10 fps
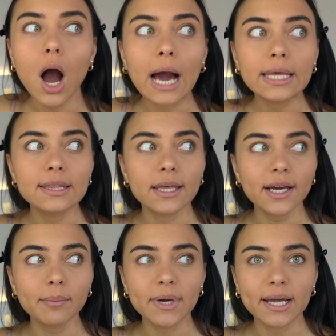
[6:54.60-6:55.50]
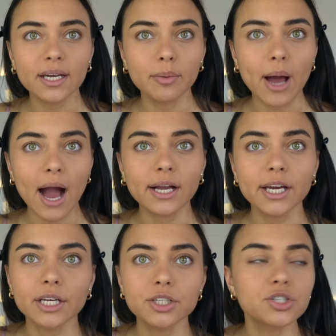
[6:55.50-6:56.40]
I think I'm getting a
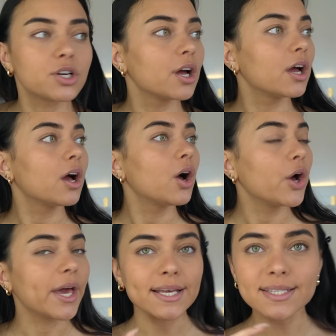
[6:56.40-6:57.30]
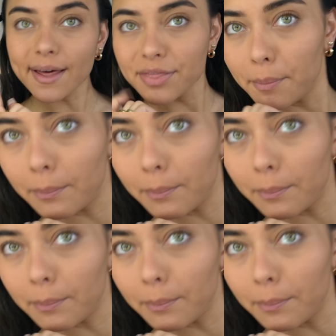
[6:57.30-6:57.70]
package. Is that the